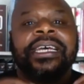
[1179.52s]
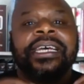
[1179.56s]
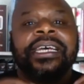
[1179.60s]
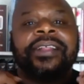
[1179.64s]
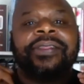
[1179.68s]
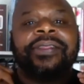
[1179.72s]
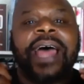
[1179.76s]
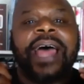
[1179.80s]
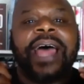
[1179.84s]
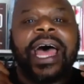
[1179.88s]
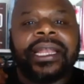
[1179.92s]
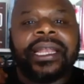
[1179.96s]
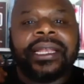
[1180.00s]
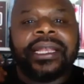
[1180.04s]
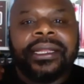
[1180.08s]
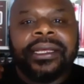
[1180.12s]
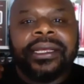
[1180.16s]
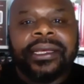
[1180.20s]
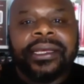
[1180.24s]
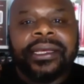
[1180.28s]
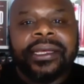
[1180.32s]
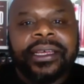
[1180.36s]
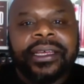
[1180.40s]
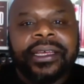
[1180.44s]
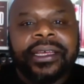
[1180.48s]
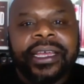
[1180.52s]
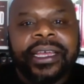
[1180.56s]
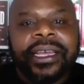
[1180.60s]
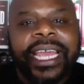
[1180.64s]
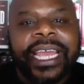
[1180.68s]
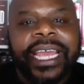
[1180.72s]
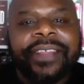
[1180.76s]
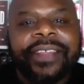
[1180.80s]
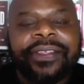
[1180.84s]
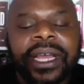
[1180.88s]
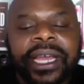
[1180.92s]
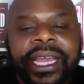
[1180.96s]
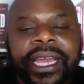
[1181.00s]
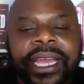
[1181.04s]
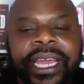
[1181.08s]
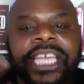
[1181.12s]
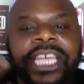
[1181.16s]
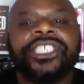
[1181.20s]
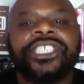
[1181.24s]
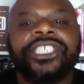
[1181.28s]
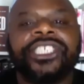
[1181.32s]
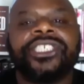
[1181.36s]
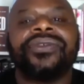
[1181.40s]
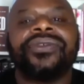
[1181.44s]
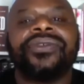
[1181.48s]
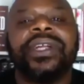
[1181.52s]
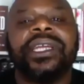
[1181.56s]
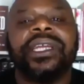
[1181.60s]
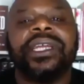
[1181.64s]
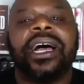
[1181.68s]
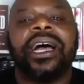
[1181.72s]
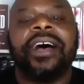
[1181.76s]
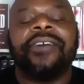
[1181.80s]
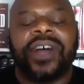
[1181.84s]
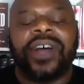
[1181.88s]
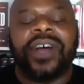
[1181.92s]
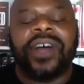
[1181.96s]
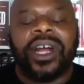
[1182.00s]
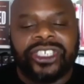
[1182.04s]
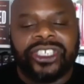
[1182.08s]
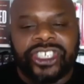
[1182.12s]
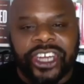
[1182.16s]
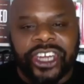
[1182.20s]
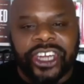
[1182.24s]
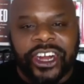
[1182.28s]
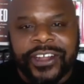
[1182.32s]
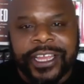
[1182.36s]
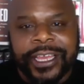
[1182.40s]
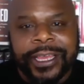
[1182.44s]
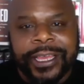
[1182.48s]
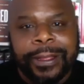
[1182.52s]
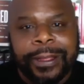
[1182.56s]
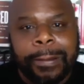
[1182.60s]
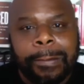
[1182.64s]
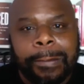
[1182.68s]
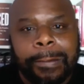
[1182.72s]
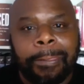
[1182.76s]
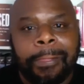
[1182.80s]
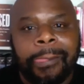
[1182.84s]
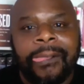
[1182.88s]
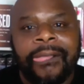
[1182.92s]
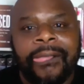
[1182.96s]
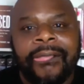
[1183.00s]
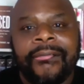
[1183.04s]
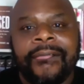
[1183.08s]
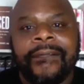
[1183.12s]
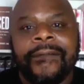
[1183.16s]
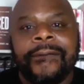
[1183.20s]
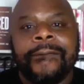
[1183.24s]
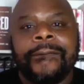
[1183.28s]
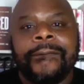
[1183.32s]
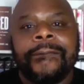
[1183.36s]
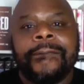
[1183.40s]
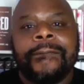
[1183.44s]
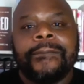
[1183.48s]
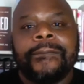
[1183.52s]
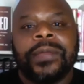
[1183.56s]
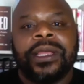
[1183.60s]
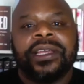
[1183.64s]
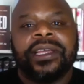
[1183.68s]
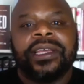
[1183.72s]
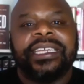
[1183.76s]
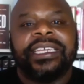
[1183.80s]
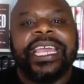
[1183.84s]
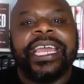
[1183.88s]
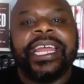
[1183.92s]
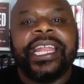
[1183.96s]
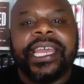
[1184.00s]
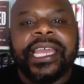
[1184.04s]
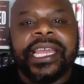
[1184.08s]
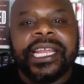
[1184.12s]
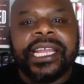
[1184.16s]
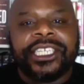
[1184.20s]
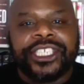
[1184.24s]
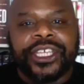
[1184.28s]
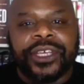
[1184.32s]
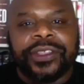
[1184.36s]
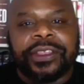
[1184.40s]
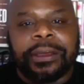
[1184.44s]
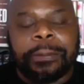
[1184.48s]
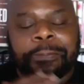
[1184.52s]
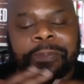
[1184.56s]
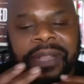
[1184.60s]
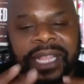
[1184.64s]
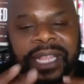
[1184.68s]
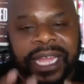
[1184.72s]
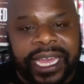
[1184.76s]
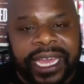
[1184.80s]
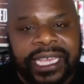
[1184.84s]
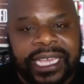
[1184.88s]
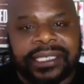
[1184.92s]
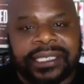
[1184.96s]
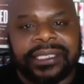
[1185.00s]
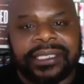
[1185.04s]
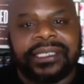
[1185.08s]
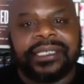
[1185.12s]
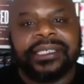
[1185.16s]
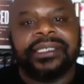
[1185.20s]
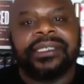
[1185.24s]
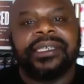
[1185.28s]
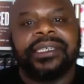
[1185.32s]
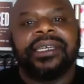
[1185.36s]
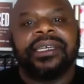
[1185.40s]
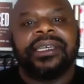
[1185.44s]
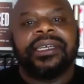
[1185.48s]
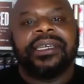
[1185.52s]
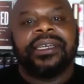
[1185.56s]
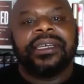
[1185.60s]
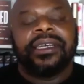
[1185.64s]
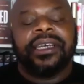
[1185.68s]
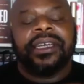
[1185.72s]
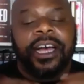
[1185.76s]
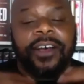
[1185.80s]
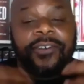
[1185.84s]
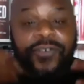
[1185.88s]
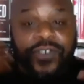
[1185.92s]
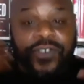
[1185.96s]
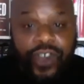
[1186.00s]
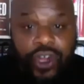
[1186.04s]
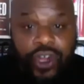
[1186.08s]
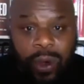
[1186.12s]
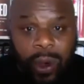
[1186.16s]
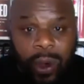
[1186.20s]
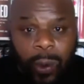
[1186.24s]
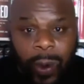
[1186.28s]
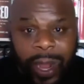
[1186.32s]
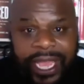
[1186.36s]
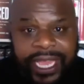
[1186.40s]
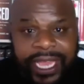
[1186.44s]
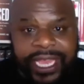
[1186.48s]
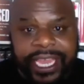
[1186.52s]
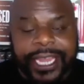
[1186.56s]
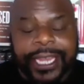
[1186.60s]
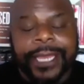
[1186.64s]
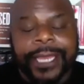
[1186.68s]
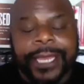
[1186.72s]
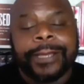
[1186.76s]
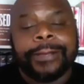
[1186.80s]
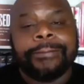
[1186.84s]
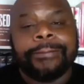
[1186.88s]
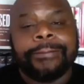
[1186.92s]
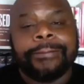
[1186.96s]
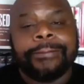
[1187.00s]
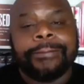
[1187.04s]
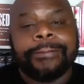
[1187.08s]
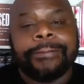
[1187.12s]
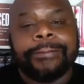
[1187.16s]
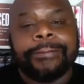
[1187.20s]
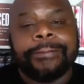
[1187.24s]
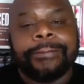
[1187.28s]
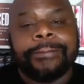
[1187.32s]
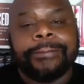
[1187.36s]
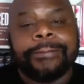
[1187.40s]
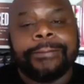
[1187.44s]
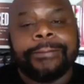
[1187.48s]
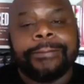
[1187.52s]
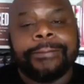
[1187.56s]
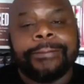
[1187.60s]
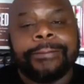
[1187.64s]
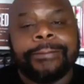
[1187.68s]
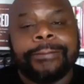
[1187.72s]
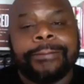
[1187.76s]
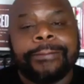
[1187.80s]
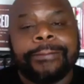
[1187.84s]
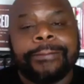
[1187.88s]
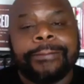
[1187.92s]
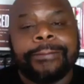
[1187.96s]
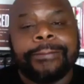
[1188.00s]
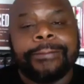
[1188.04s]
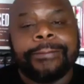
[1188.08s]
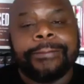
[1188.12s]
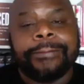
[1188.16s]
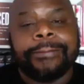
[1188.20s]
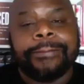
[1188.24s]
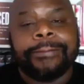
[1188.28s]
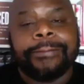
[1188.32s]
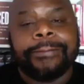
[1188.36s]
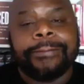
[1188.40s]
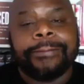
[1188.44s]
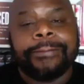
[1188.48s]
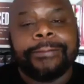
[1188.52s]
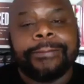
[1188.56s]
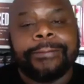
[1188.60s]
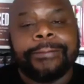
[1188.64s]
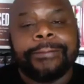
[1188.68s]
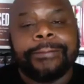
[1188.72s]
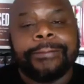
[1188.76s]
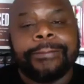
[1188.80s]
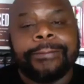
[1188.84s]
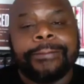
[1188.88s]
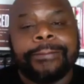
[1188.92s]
that in the history of our journey, getting to the place of new awakening of resurrection